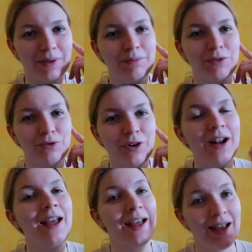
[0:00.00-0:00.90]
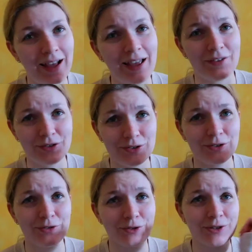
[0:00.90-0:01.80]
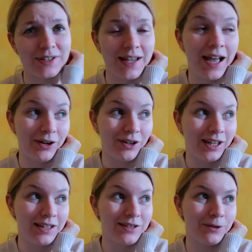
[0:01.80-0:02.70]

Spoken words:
but before I have to, of course, iron it.